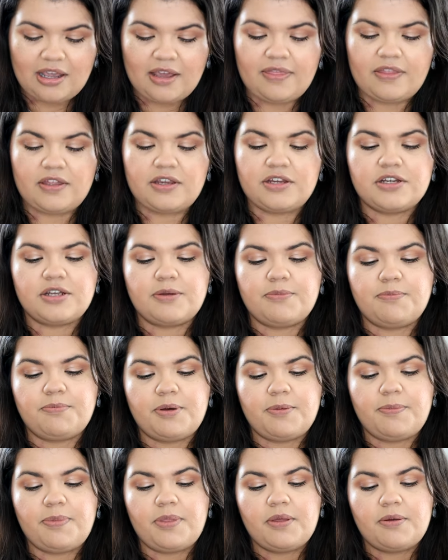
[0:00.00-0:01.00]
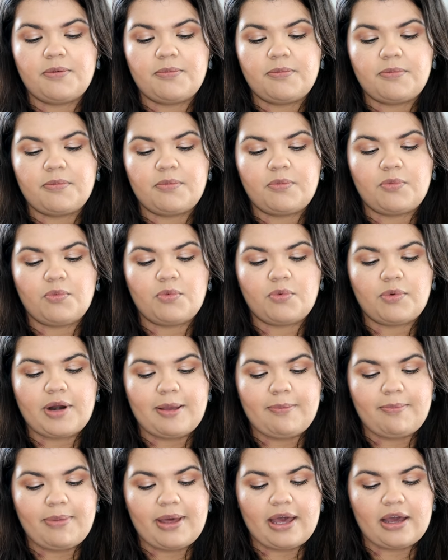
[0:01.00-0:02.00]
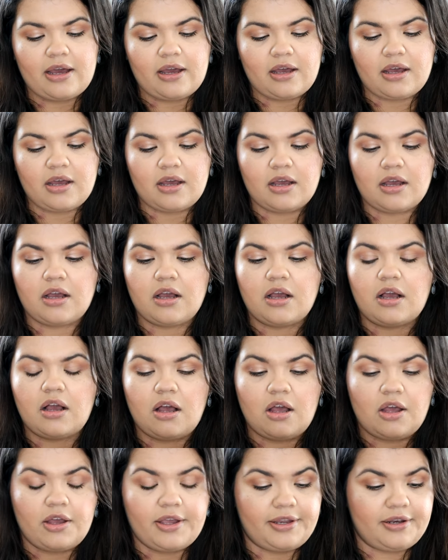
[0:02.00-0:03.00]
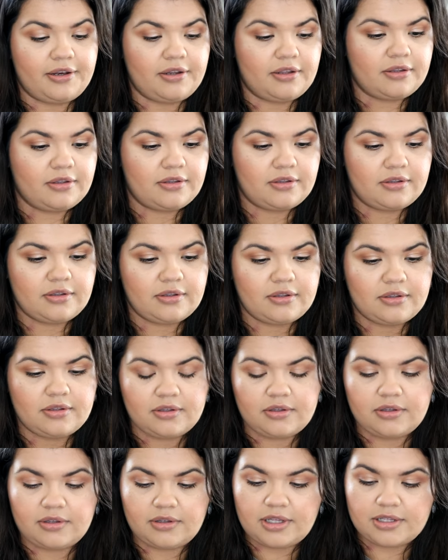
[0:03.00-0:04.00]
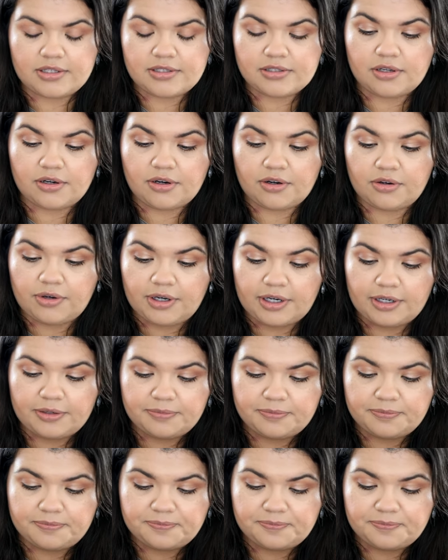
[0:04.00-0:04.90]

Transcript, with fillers: and then you can put them right back on. That's not on right.